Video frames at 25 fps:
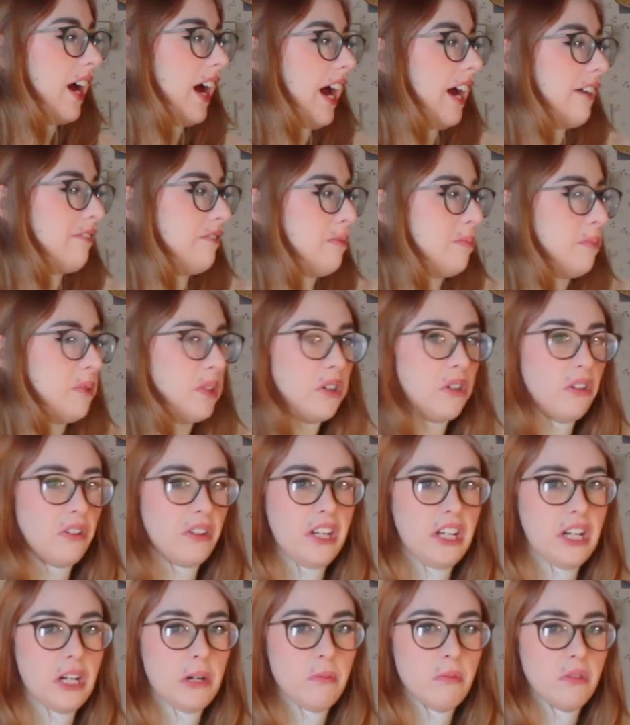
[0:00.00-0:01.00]
haven't been on
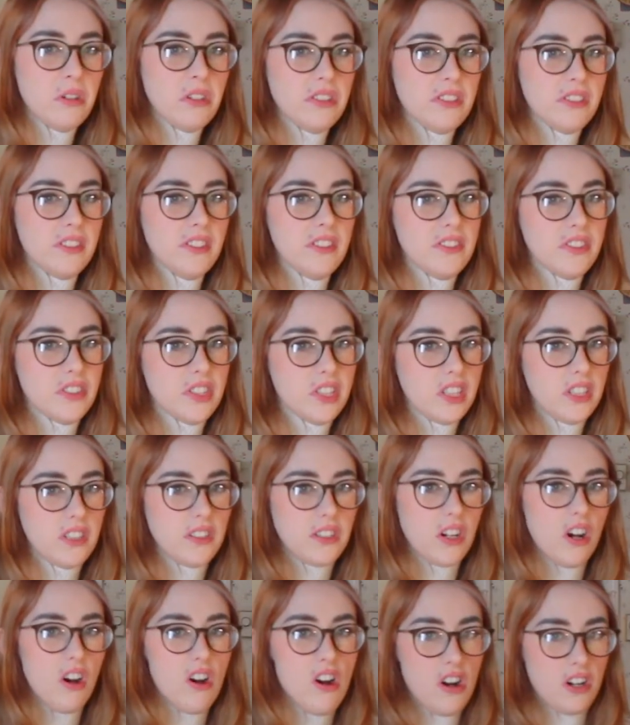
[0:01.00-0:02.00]
camera since
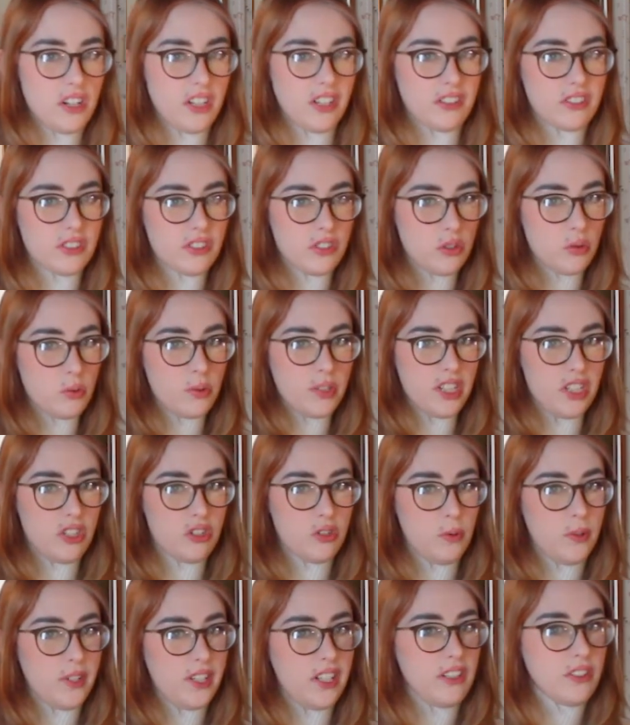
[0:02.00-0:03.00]
like August
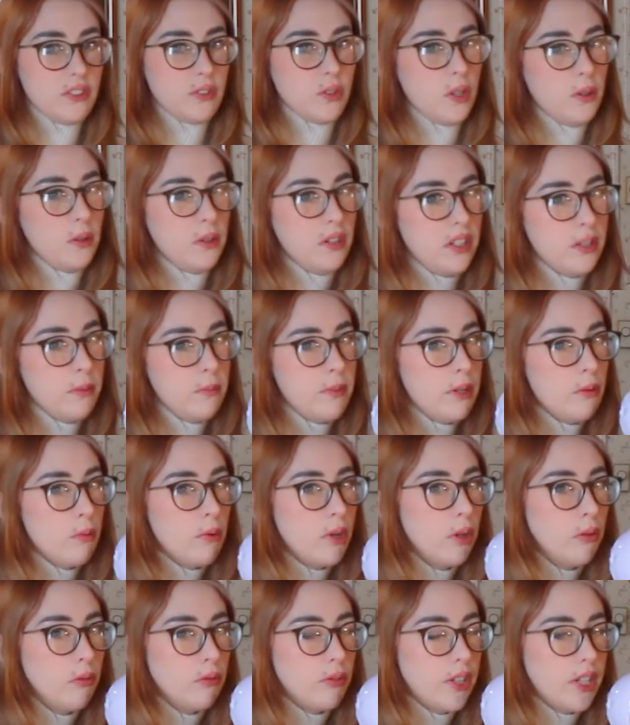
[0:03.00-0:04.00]
2020, so I'm gonna be
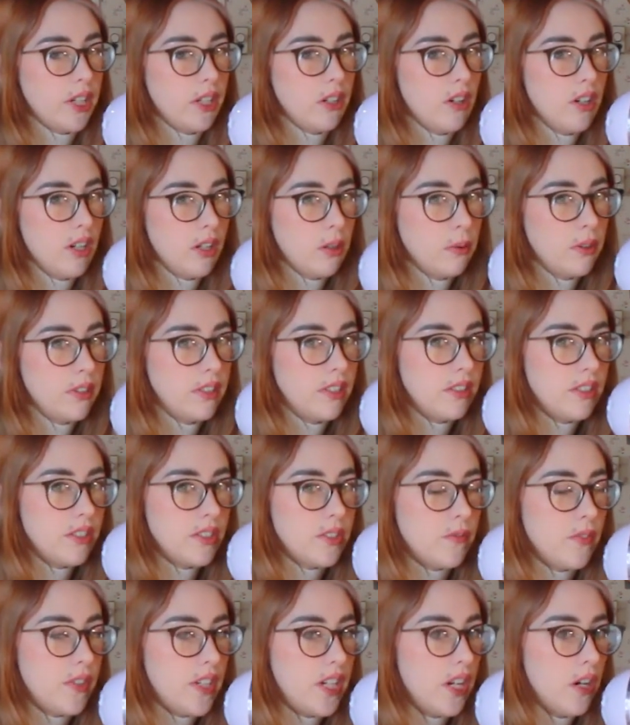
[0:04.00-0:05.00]
real freaking awkward in
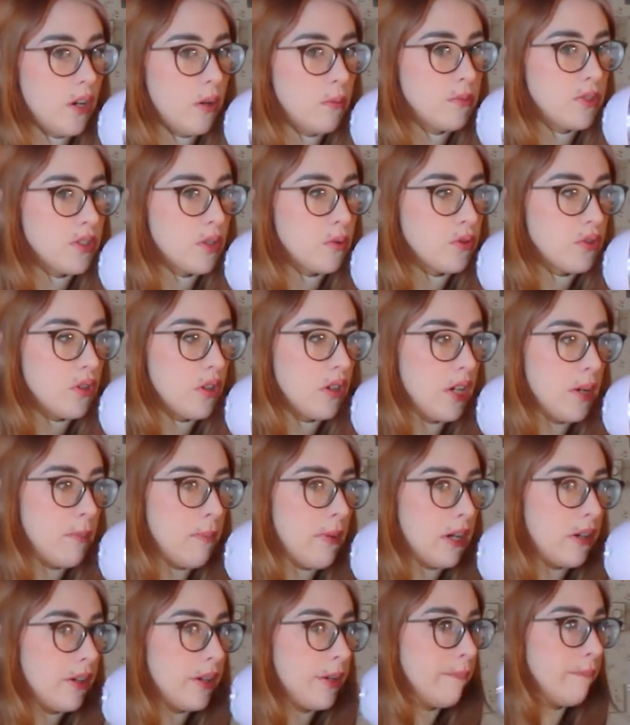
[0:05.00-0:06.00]
this video. I'm so sorry
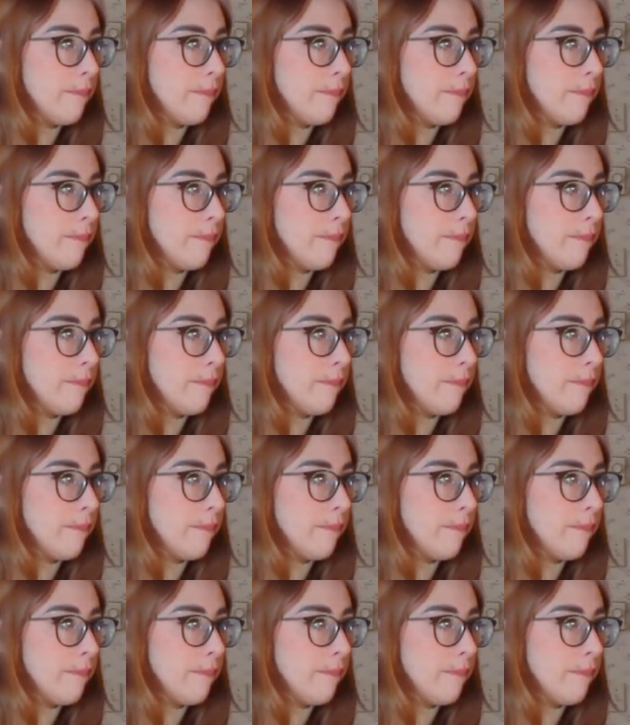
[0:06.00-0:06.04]
about it.